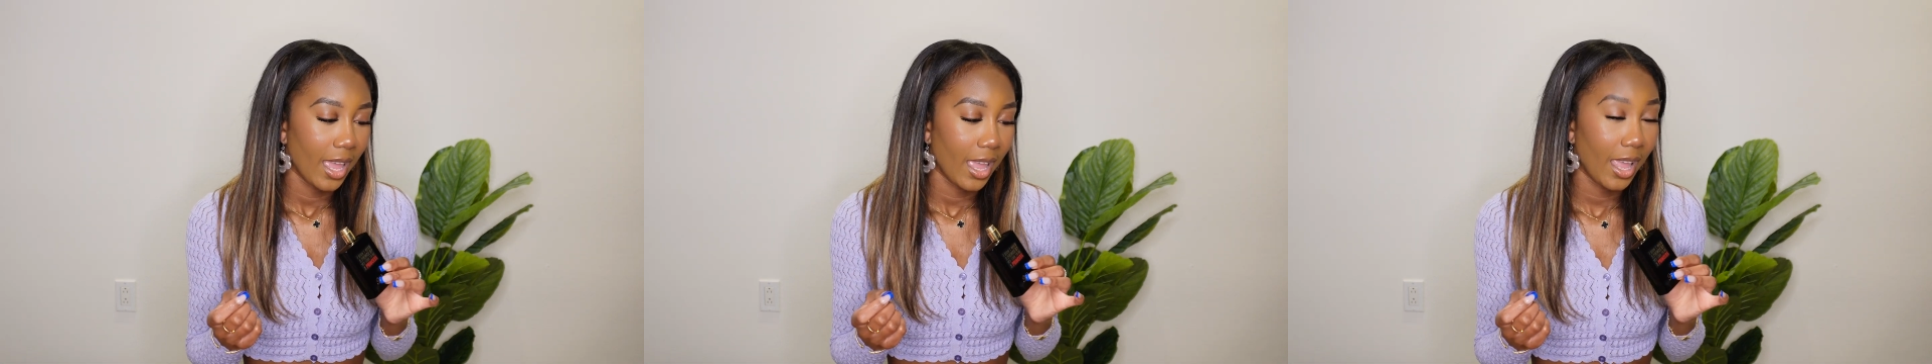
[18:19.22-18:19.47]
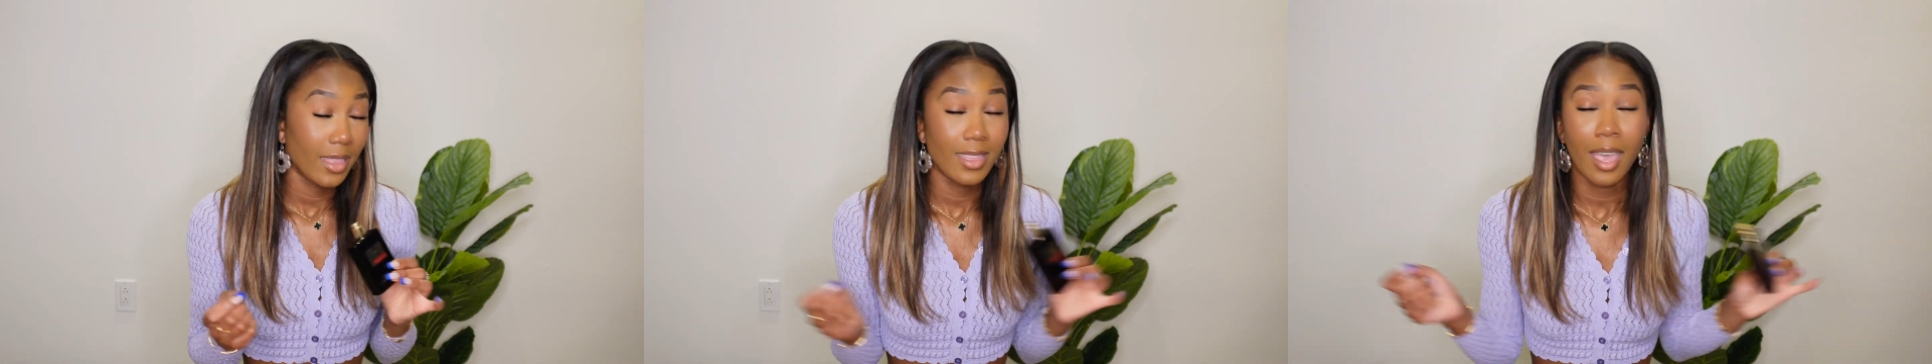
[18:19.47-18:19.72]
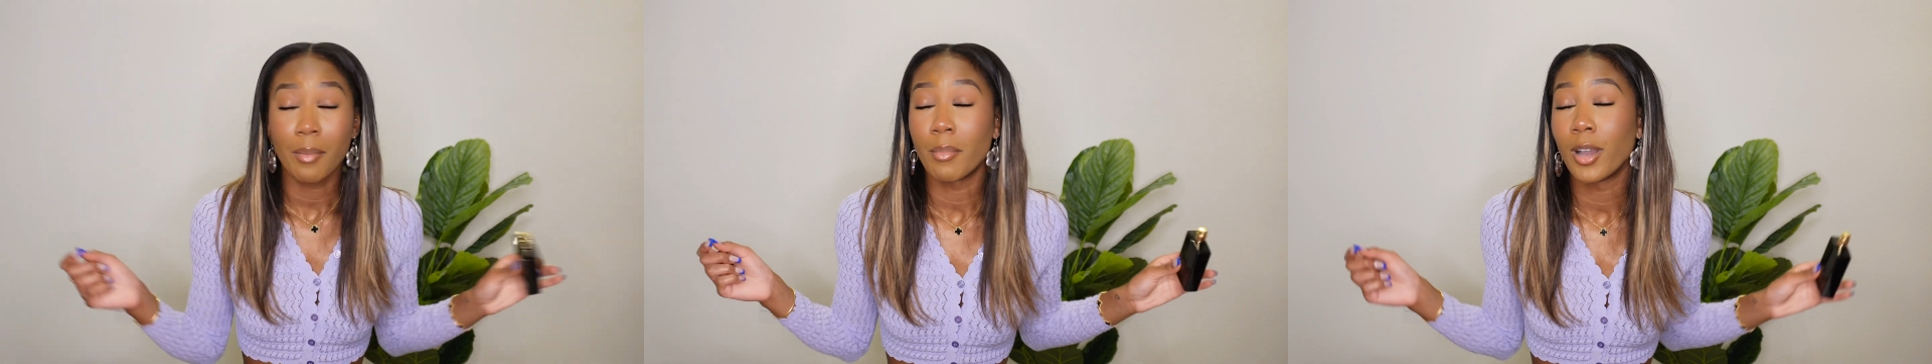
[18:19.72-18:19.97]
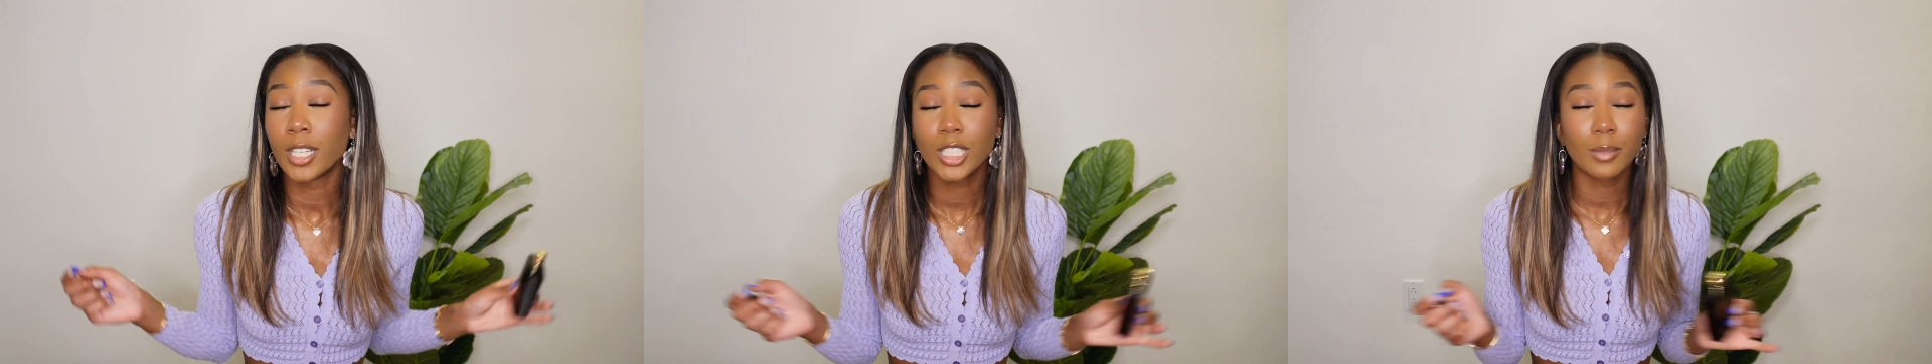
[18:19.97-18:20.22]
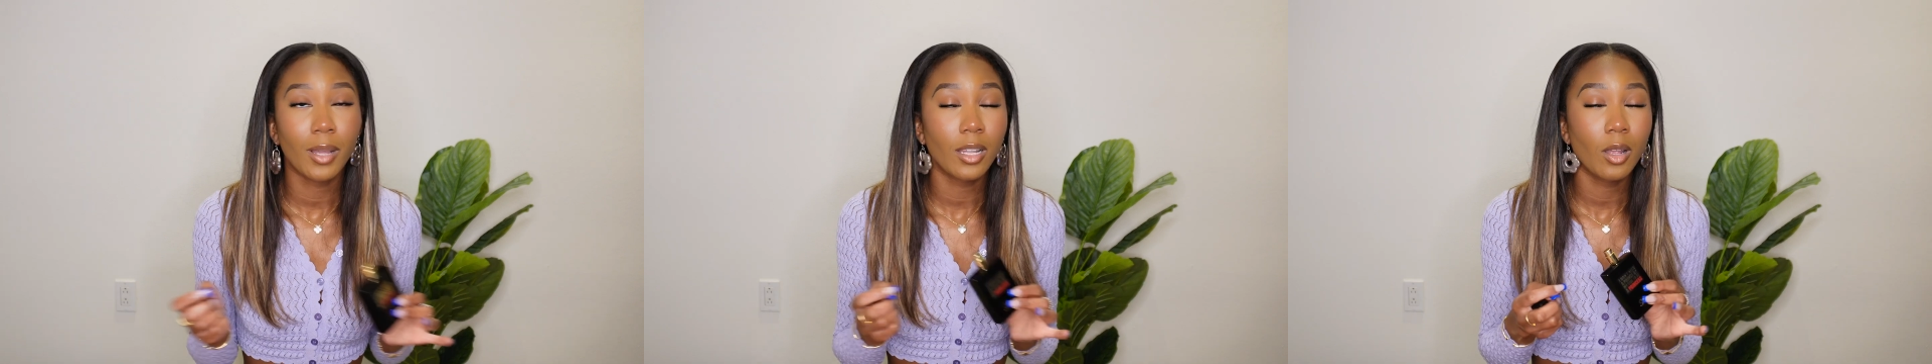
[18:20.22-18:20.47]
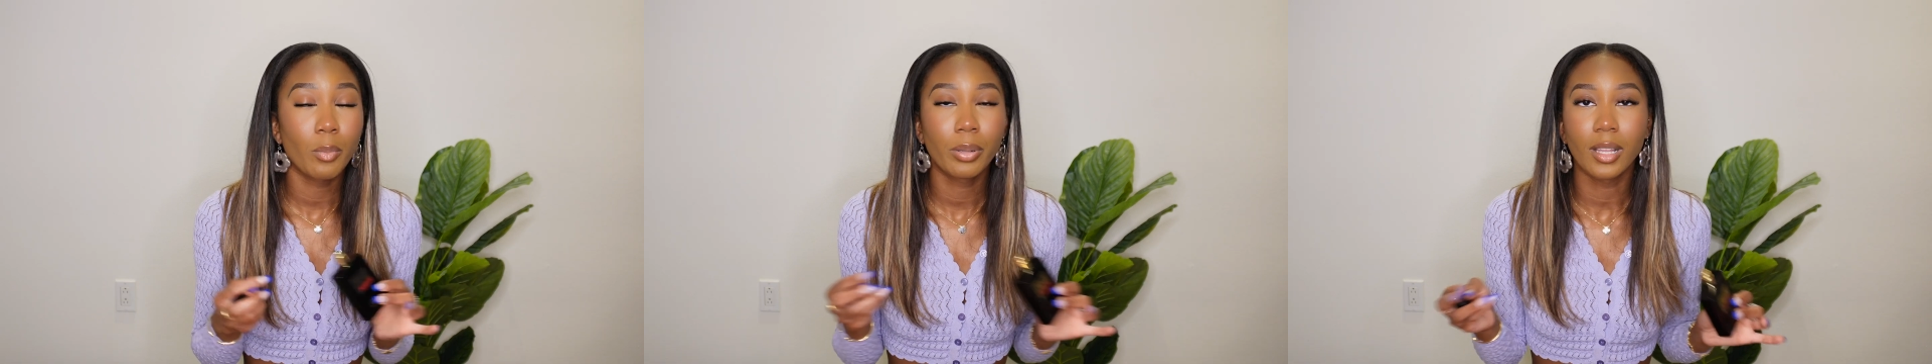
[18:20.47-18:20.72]
And that
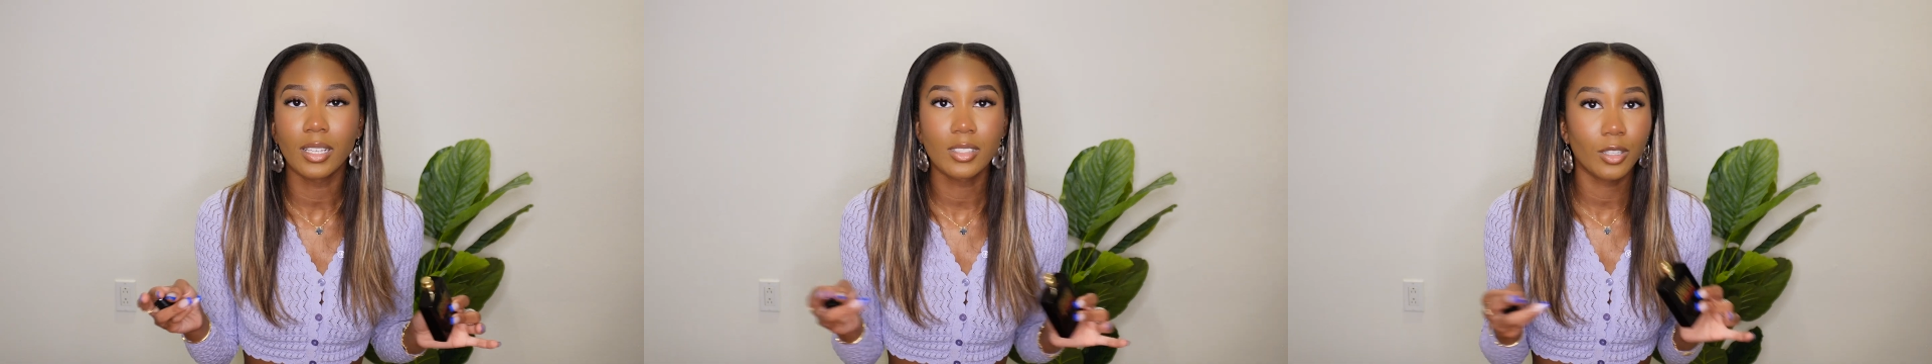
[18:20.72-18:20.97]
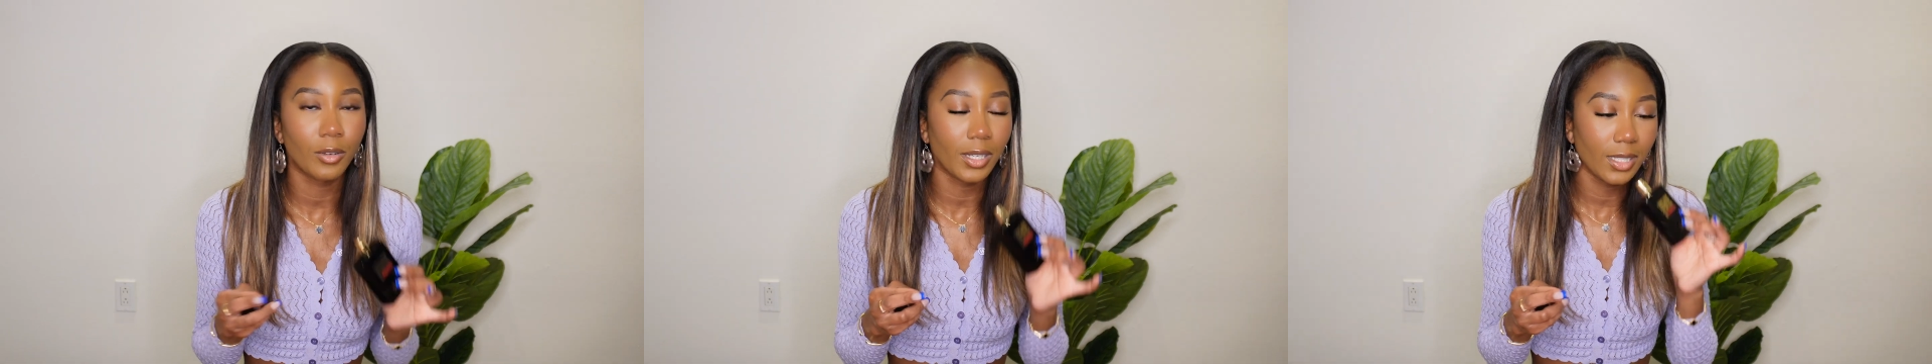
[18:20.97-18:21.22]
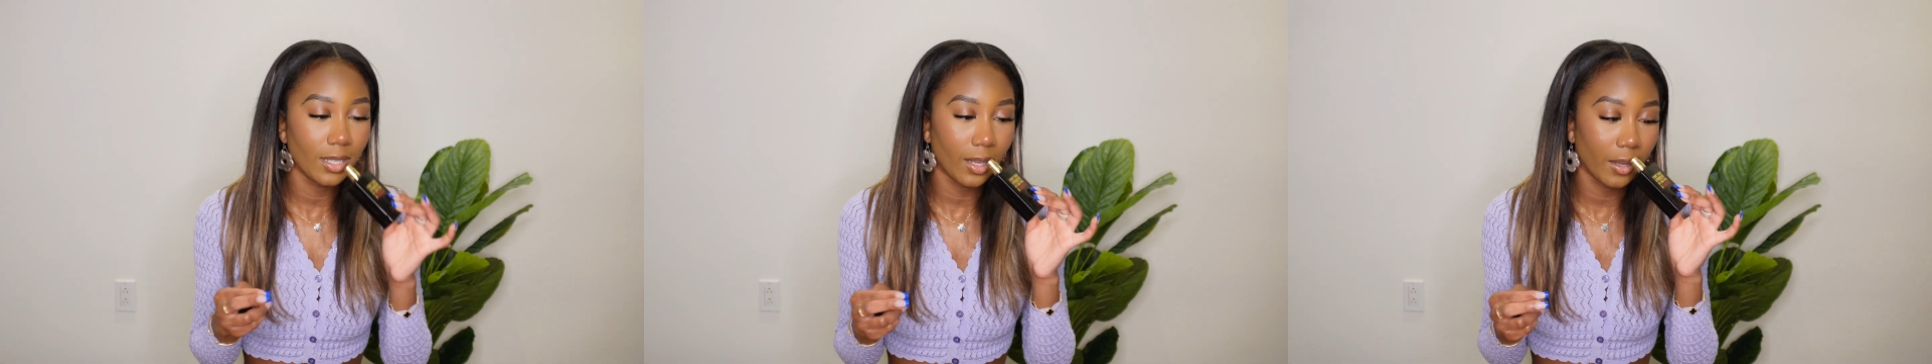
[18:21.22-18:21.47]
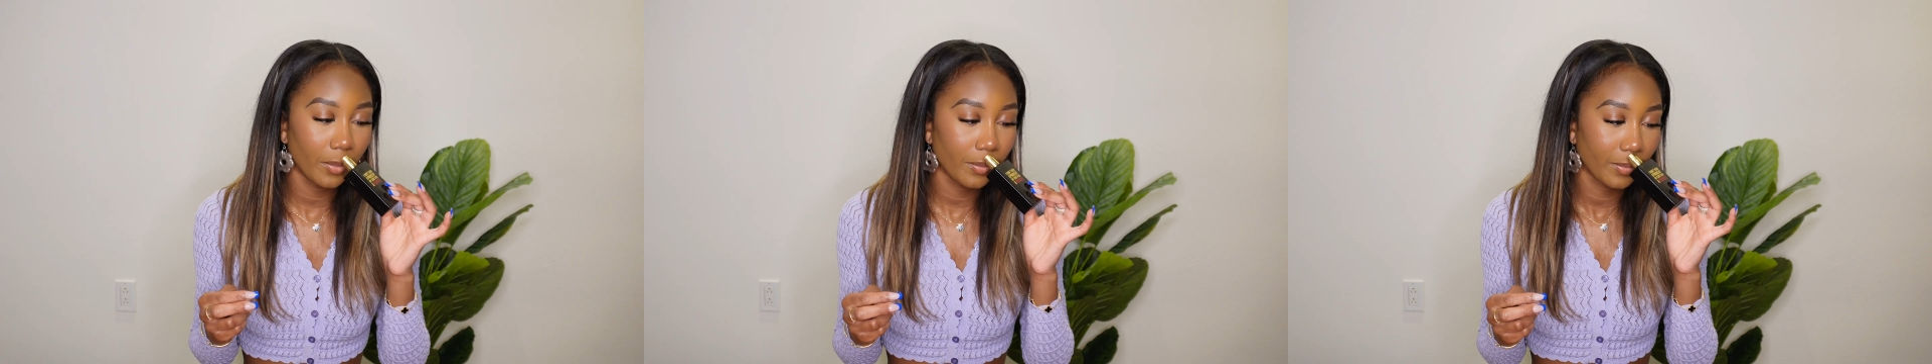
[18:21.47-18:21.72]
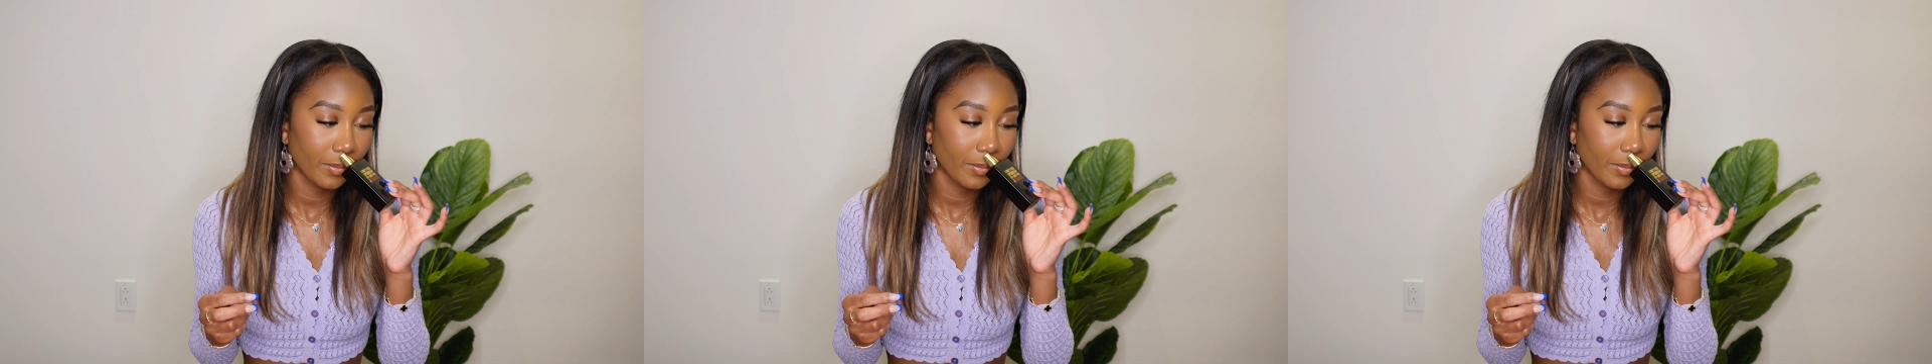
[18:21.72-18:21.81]
marshmallow plus the green tea,